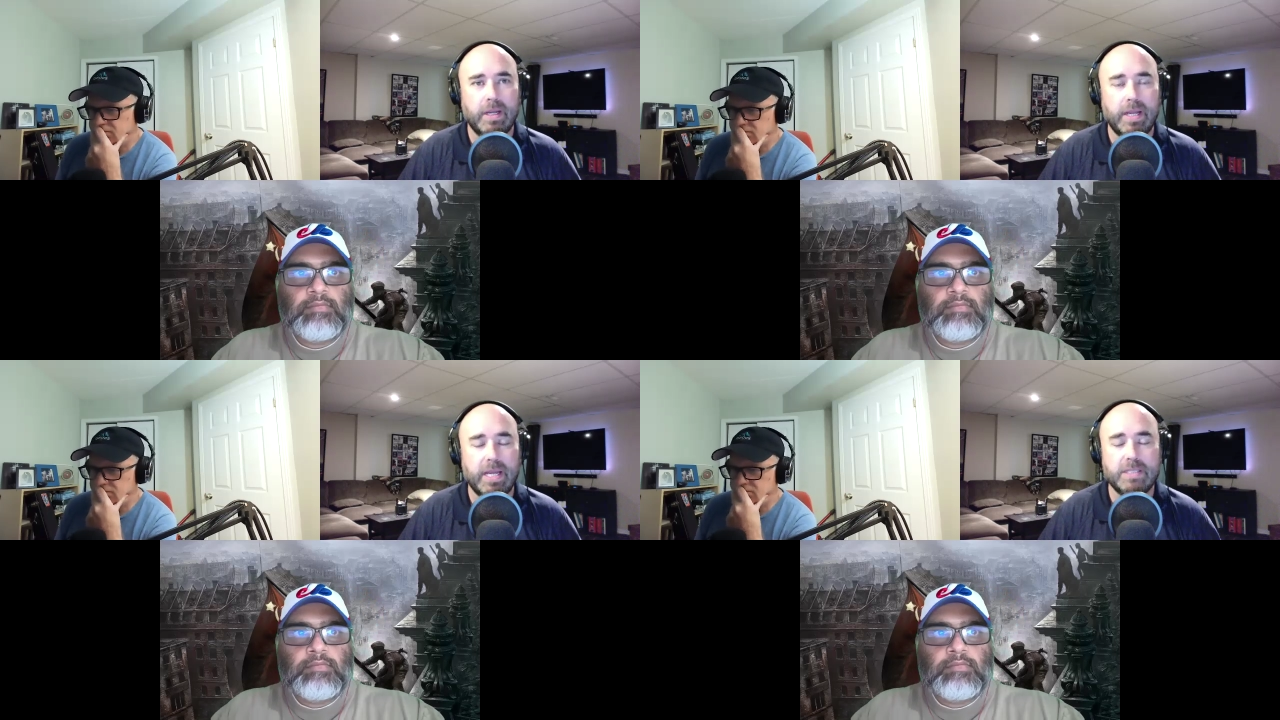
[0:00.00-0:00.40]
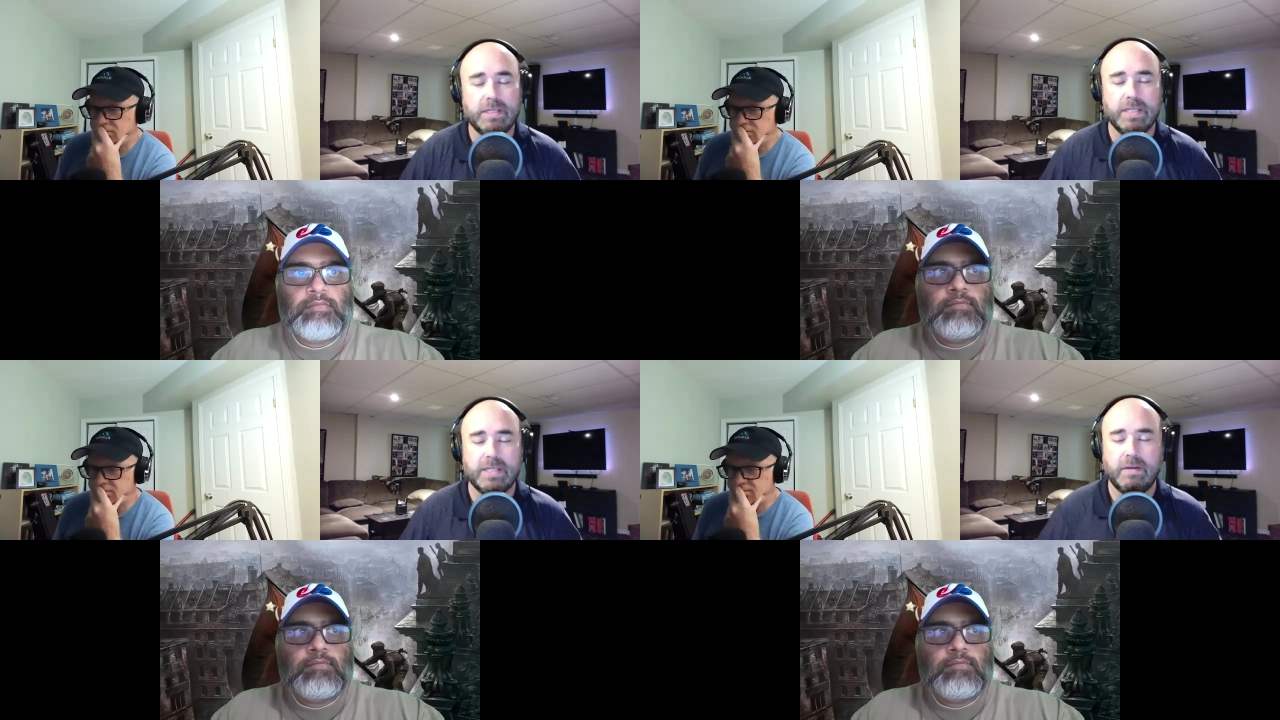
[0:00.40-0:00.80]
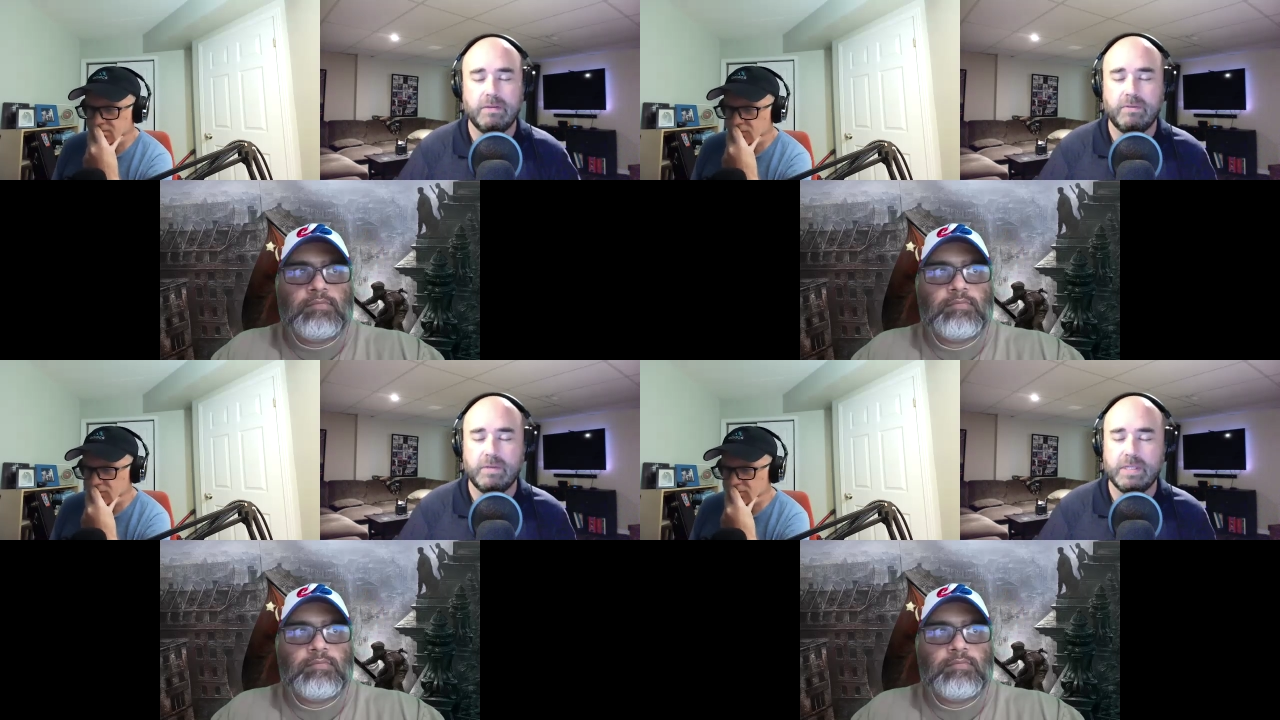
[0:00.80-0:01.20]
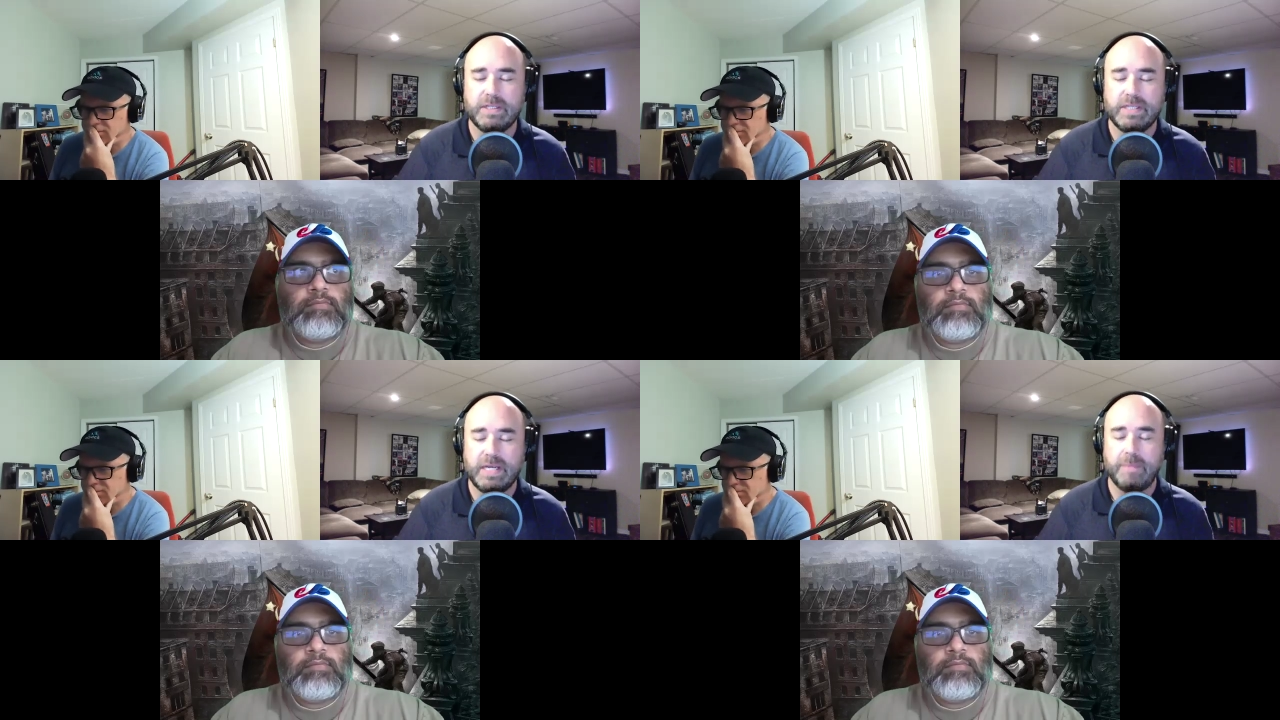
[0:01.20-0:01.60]
Speaker 1: as you can tell,
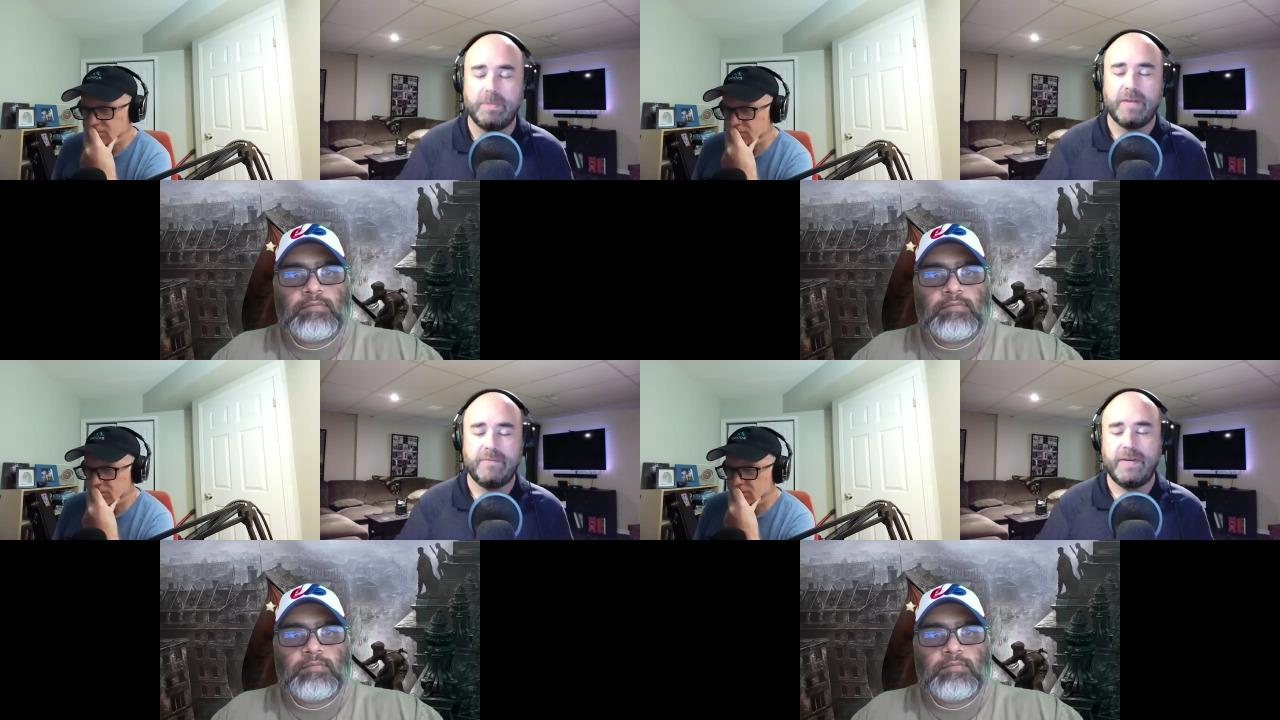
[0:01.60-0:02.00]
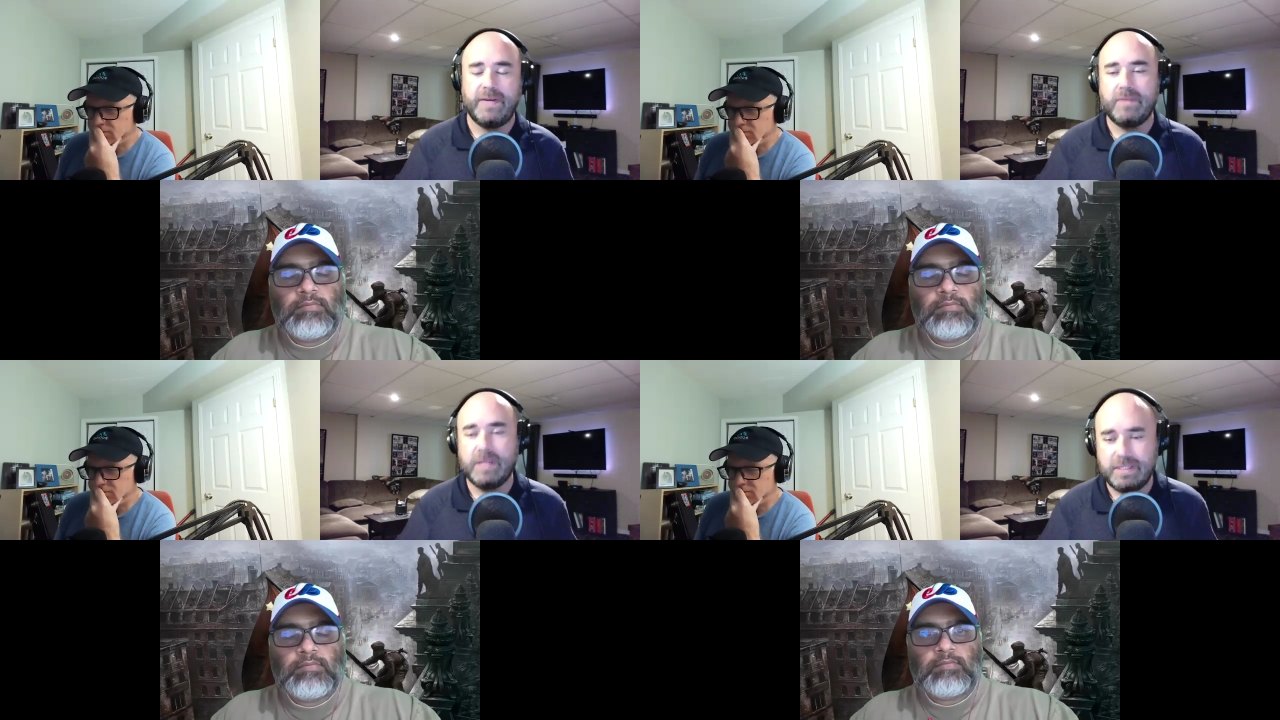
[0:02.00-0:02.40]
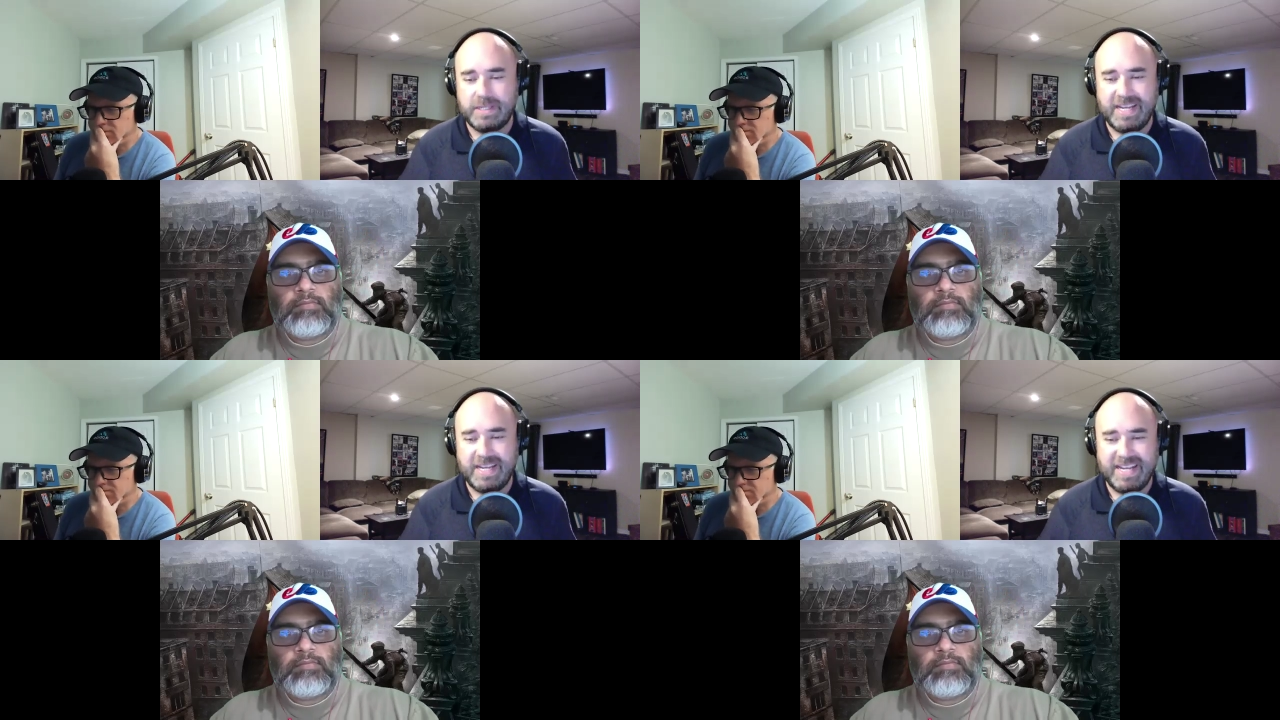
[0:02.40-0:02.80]
listeners, I'm not a fan of this.